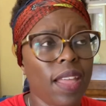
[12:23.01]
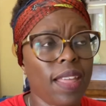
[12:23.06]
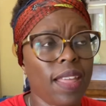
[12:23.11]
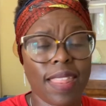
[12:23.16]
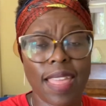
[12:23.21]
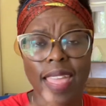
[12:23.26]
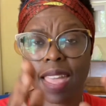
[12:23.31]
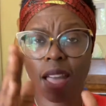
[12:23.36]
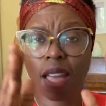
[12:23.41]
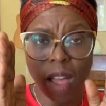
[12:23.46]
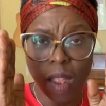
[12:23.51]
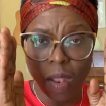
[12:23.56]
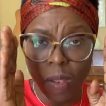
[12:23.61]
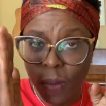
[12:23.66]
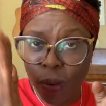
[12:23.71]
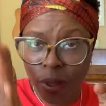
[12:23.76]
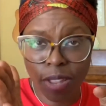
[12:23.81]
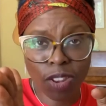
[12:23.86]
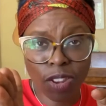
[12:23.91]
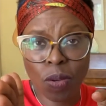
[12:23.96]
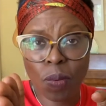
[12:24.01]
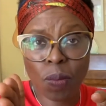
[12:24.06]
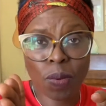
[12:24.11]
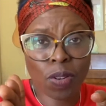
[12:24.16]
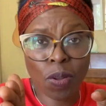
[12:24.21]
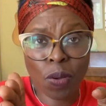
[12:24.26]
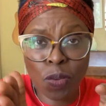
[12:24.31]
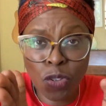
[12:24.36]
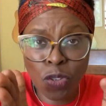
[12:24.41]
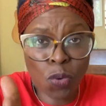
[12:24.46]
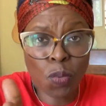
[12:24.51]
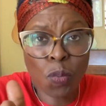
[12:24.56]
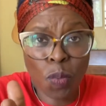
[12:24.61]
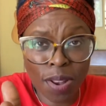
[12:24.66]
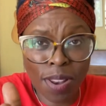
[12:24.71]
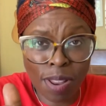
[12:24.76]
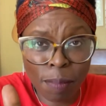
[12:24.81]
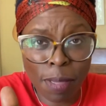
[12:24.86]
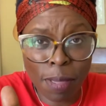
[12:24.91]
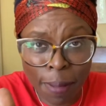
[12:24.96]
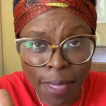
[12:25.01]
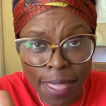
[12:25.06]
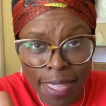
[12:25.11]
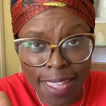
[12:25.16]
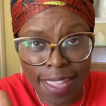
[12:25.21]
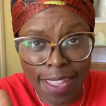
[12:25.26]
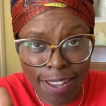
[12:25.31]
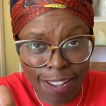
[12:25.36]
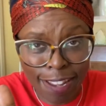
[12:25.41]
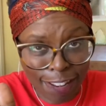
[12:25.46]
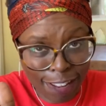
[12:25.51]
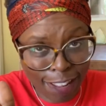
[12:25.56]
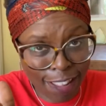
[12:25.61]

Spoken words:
They can't look at you and know you want to be paid.